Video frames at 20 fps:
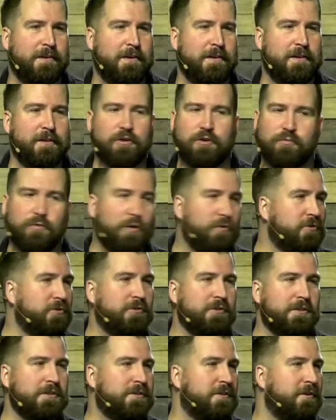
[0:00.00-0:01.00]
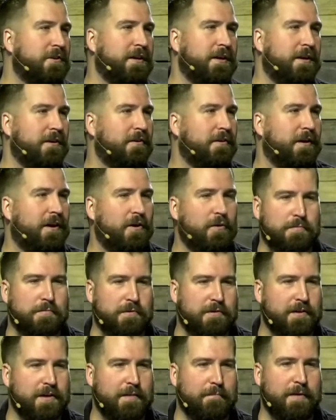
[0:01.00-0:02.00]
The groceries are here to help
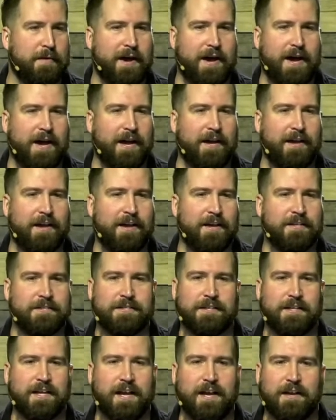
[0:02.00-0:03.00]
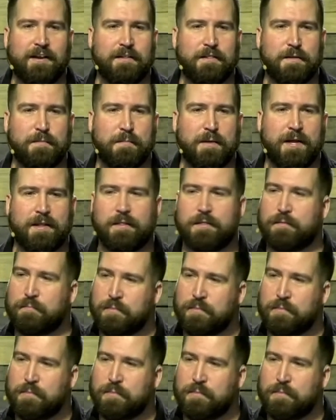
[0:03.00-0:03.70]
you get by to the end of the month,